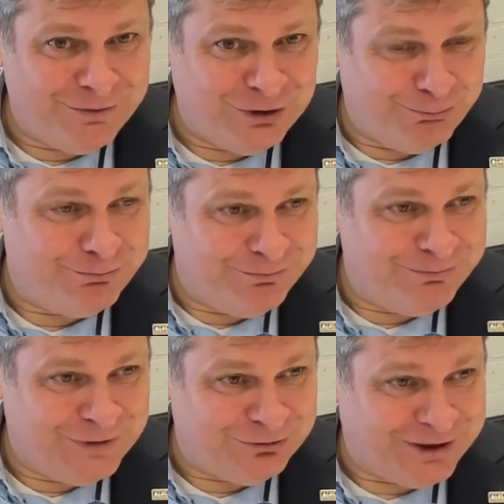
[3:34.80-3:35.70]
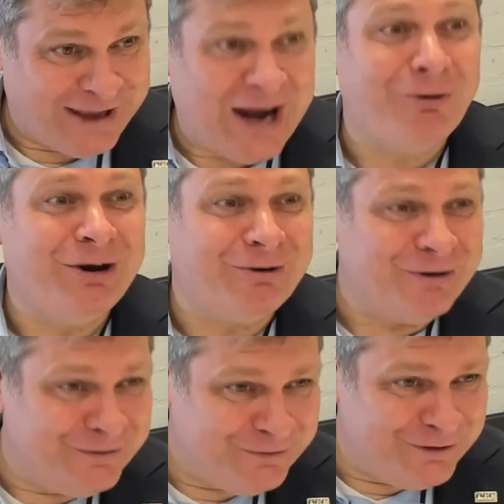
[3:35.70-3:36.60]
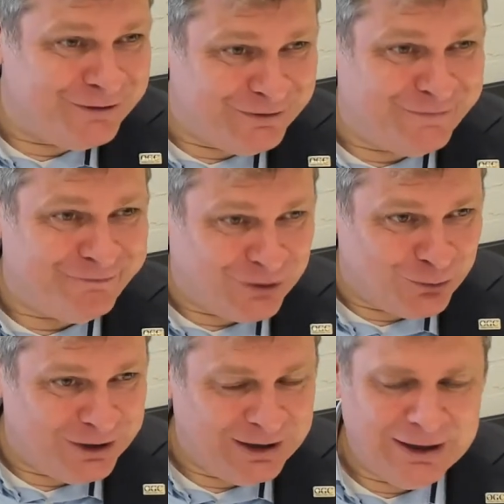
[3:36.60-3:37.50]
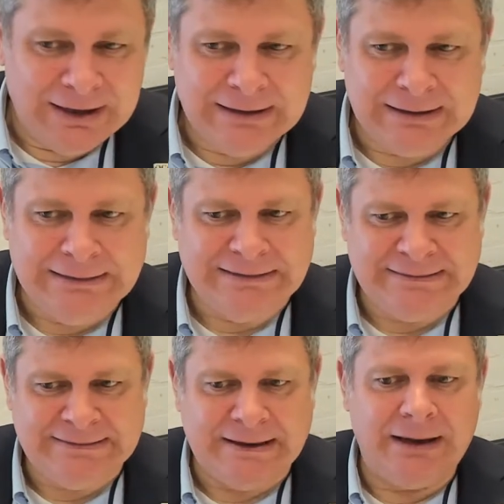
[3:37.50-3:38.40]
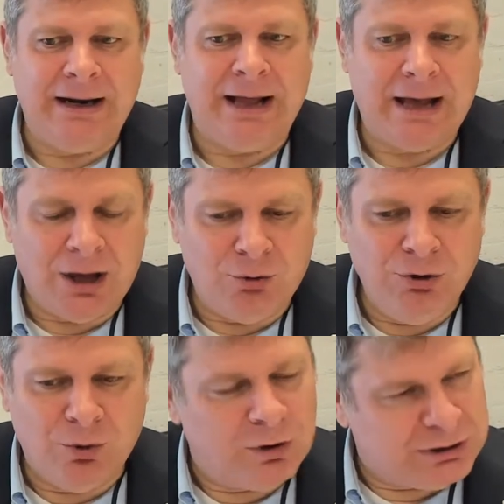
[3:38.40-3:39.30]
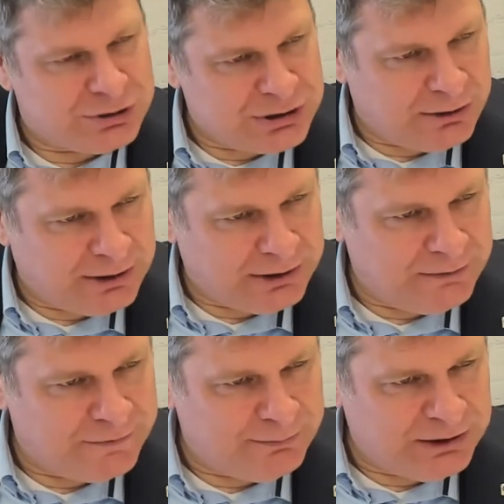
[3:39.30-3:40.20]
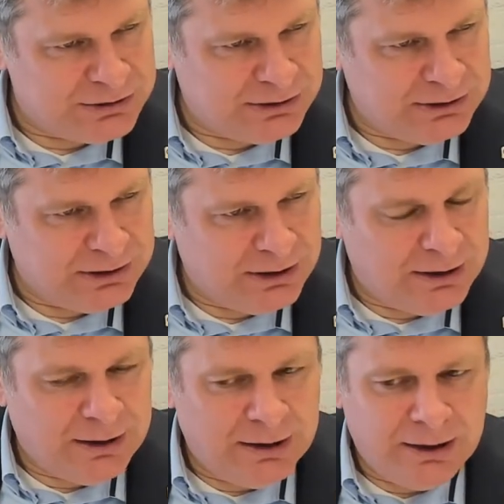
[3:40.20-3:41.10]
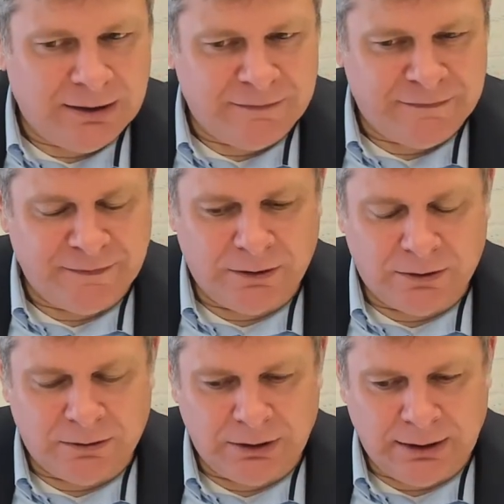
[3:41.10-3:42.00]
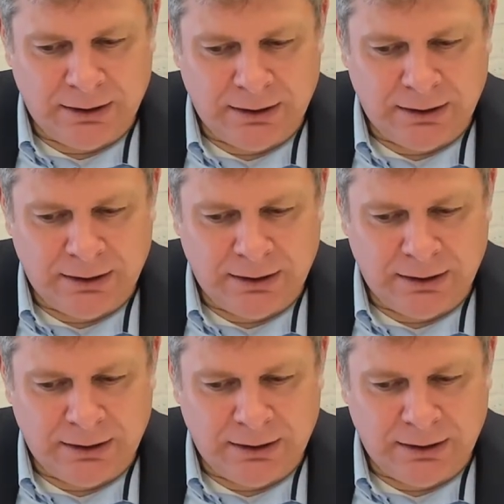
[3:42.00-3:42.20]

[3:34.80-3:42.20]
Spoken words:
the carrier of the phone can decide how you want to share that information. Yeah. And so